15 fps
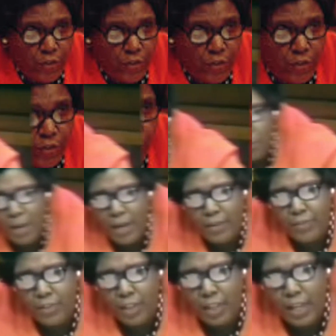James
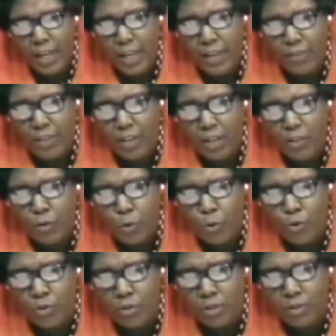Madison again at the
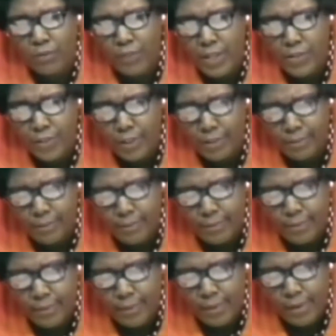Constitutional
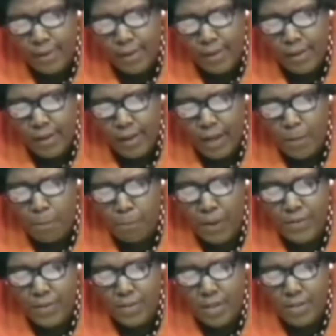Convention. A
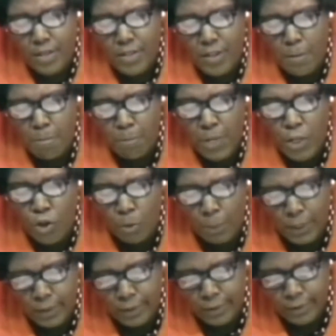president is
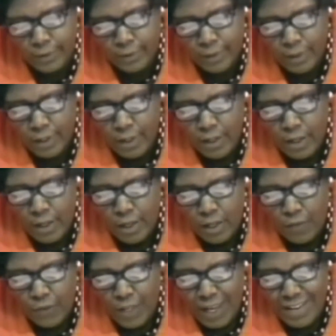impeachable
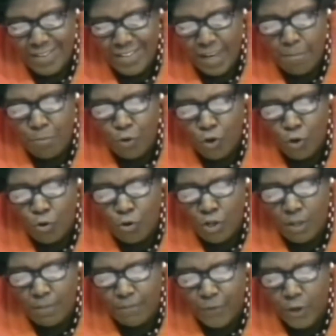if he attempts to
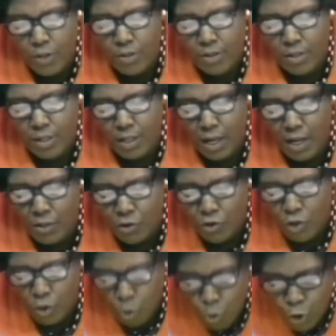subvert the
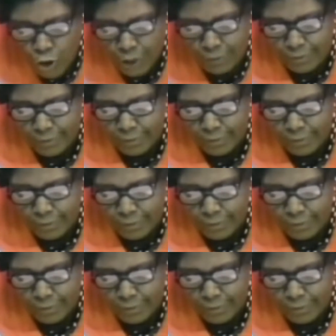Constitution.